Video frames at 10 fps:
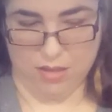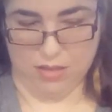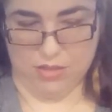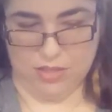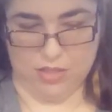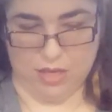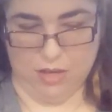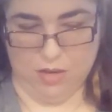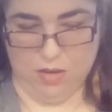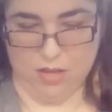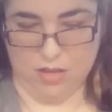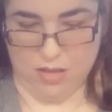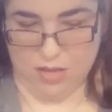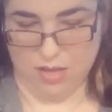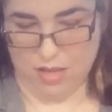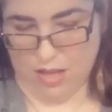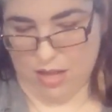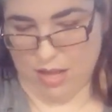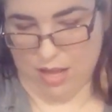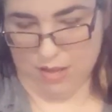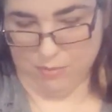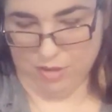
So I'm going